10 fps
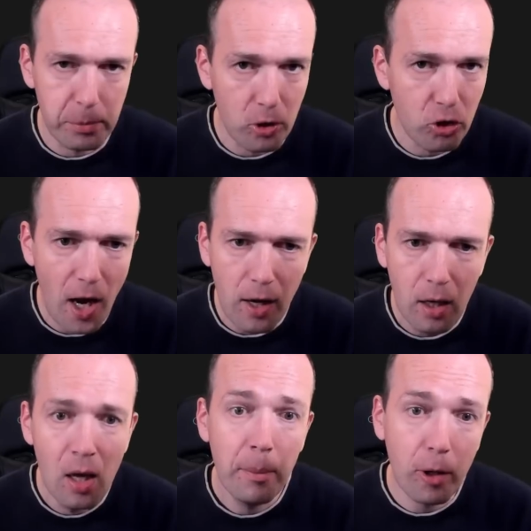the check
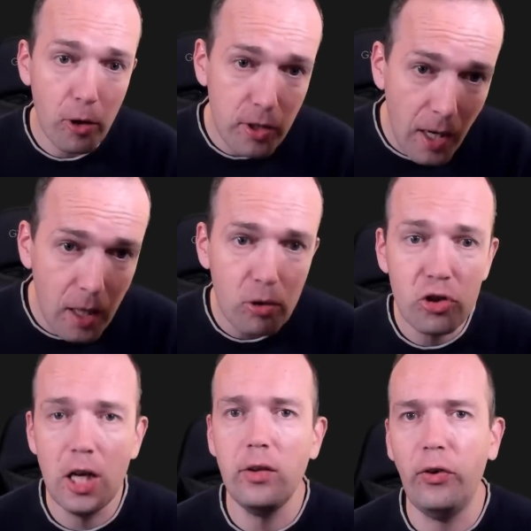because the knight on
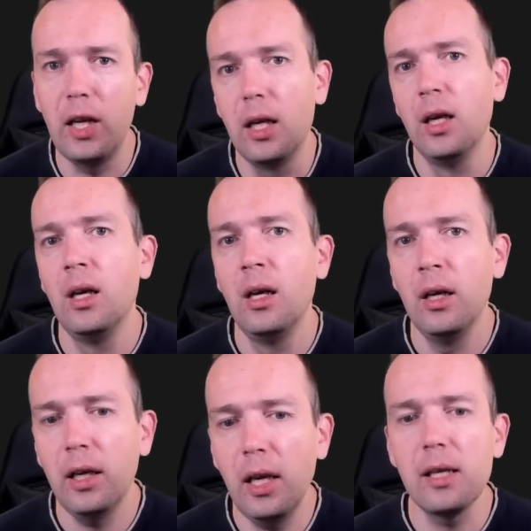g3
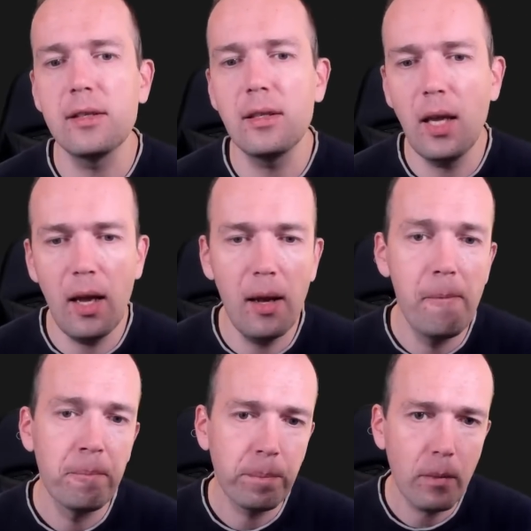hits the
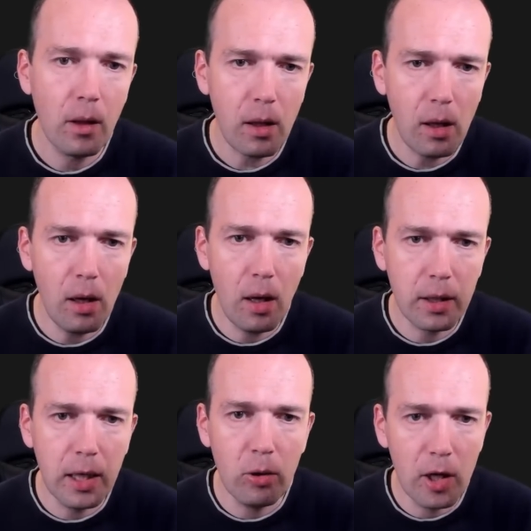
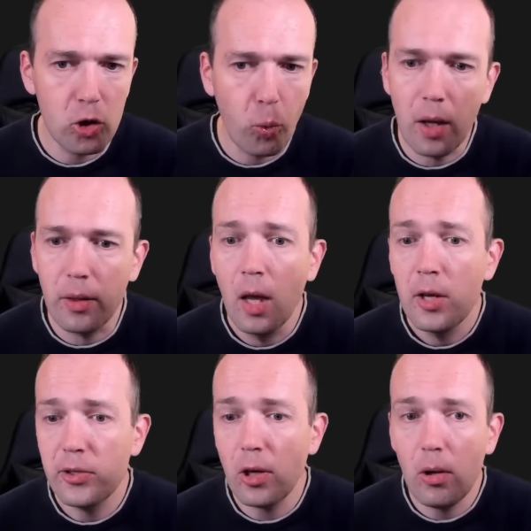king on h1.
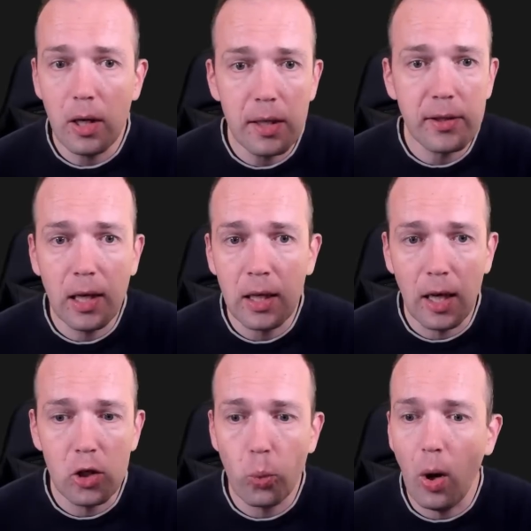So it's king
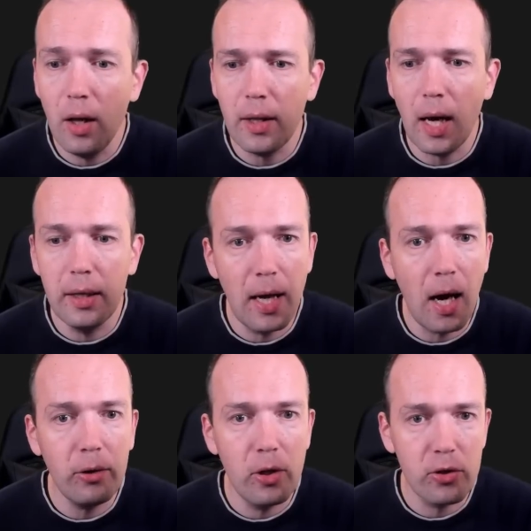h1, and
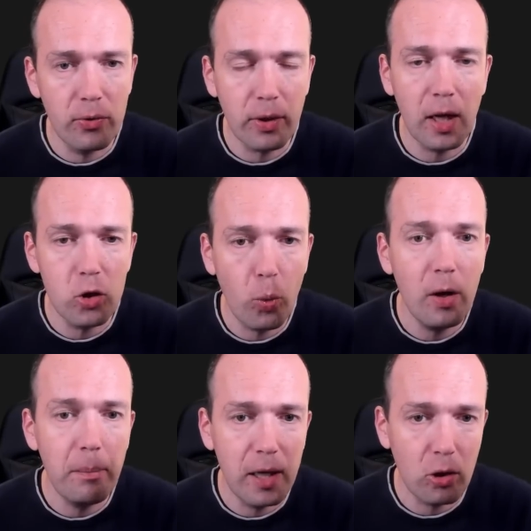now there's a rook
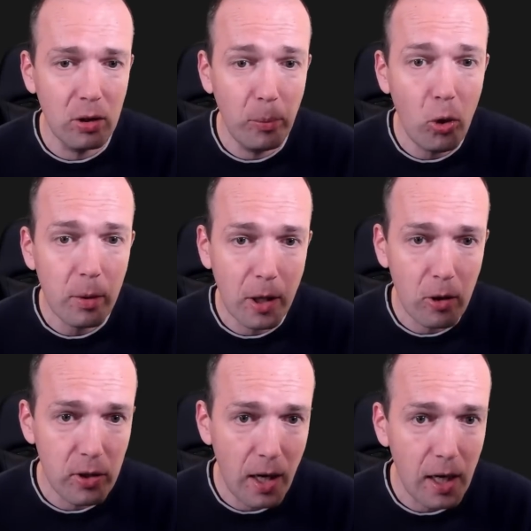h1 mate on the board
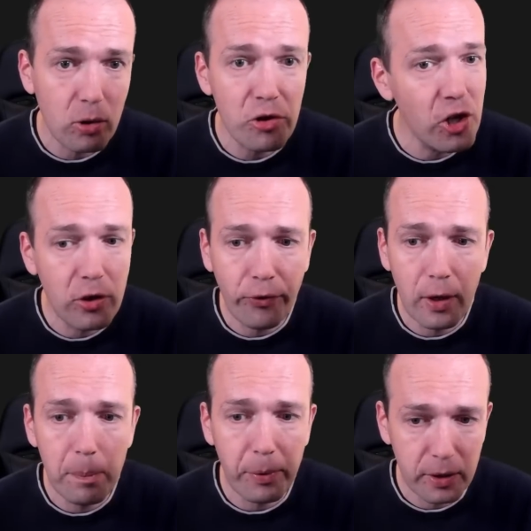because the knight on
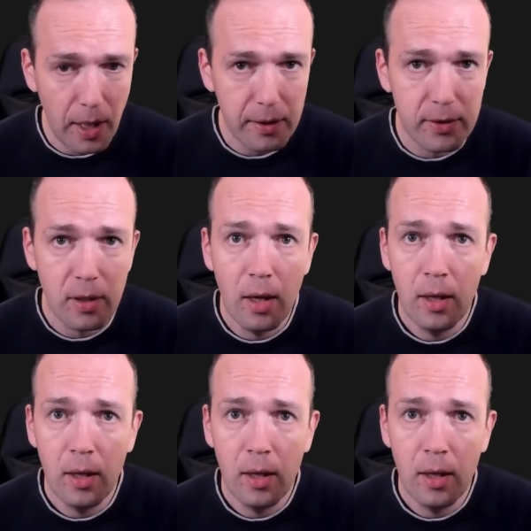g3 protects